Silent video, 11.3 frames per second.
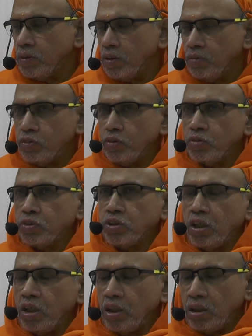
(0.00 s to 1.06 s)
If you
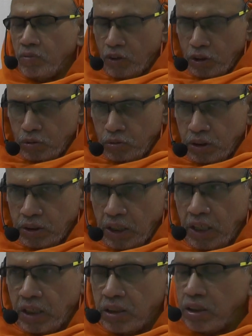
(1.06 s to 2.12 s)
still want to
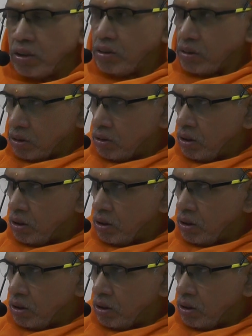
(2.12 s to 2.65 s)
desire things